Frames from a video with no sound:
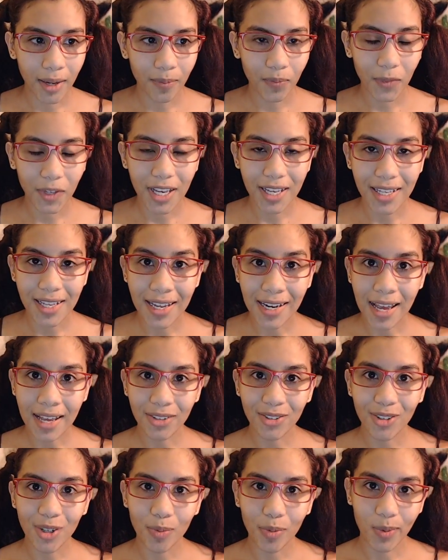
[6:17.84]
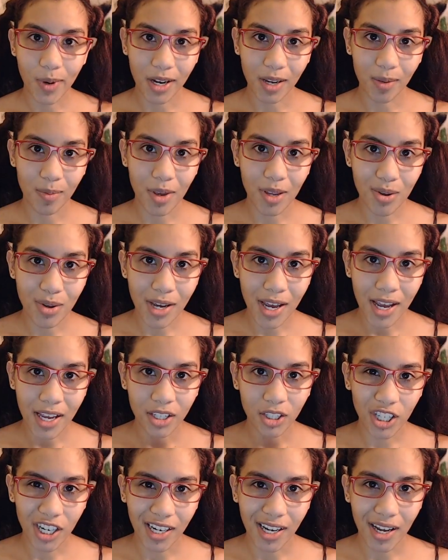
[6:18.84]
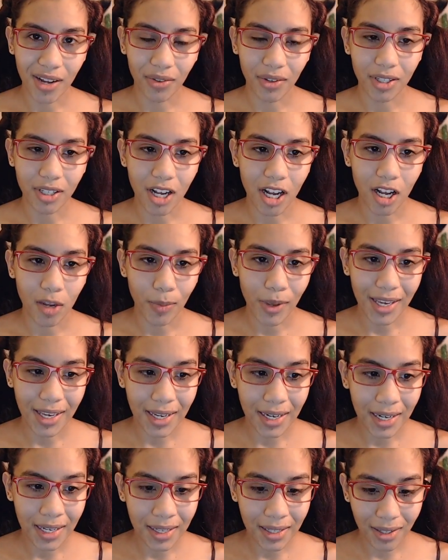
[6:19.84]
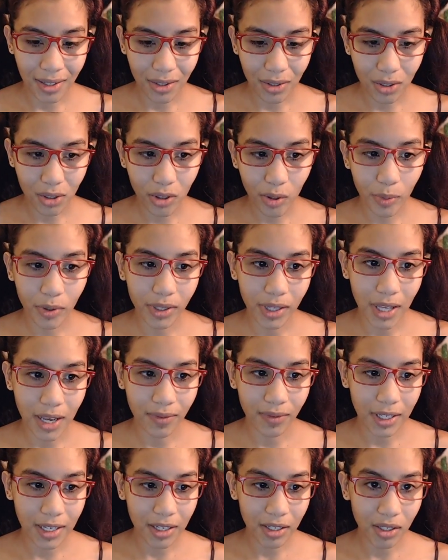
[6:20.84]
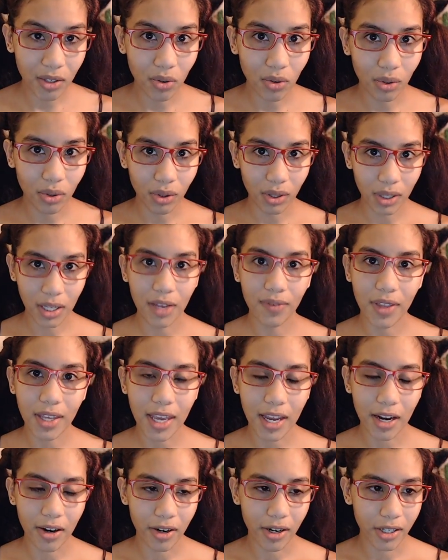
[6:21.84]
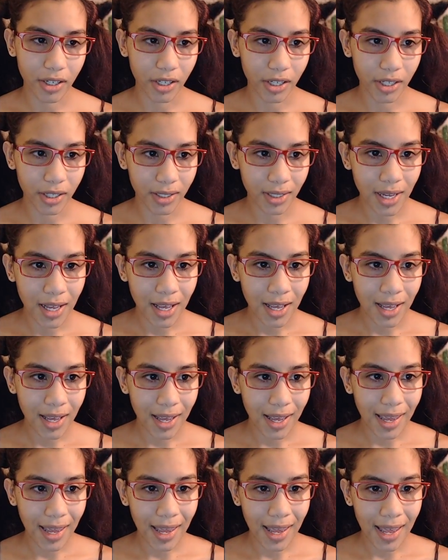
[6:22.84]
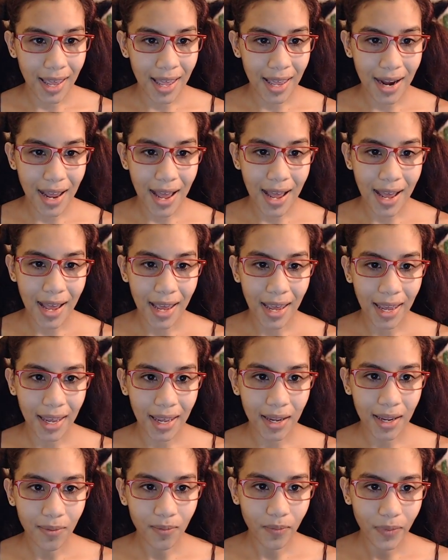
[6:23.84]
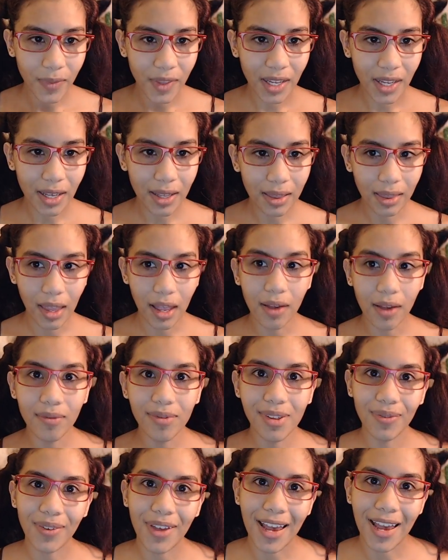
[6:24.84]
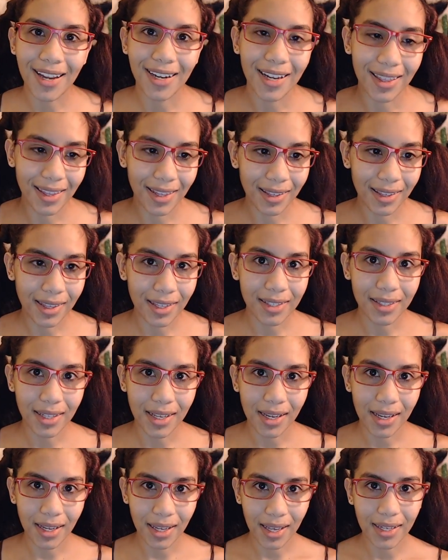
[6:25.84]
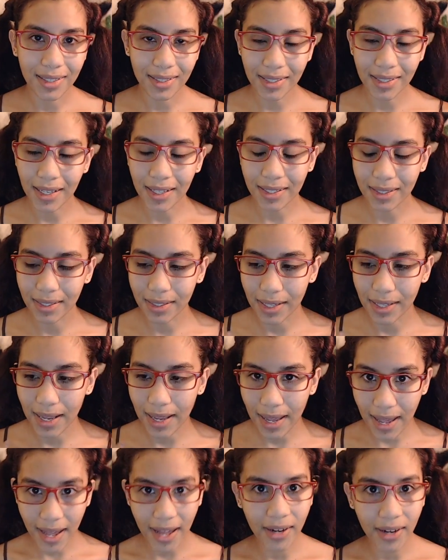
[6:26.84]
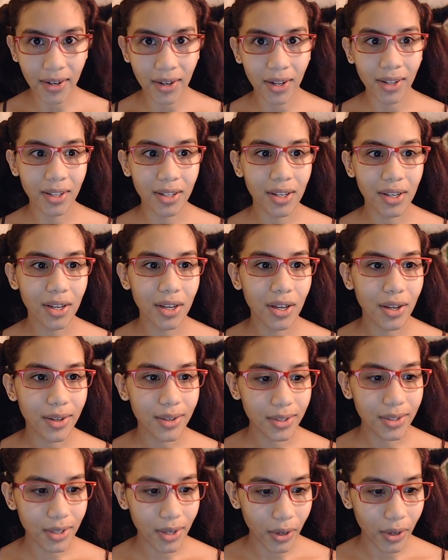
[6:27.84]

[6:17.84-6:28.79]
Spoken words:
And I super recommend you guys check out this comic. It is super lovely. You'll love the characters, and I love the fact that this thing exists at all. So